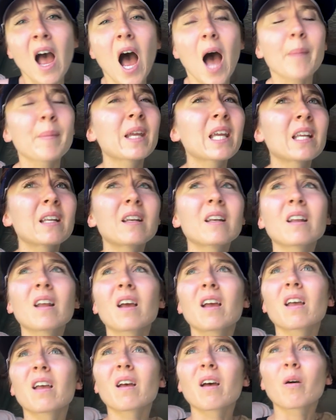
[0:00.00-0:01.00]
I mean,
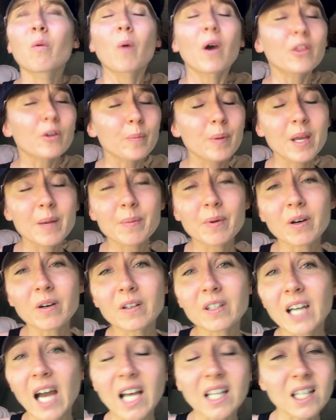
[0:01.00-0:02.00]
weather
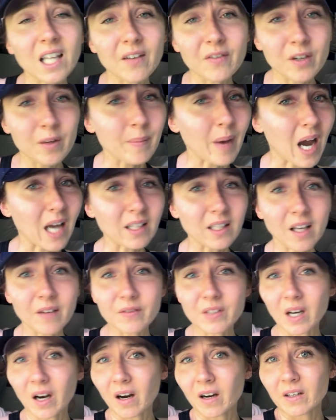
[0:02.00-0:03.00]
people, God love them, I
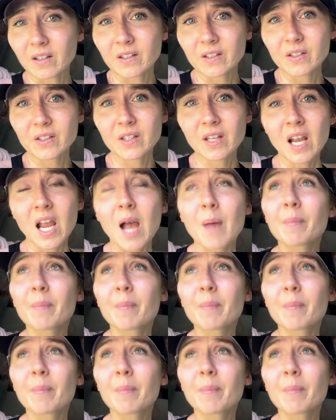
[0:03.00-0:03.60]
loved ours,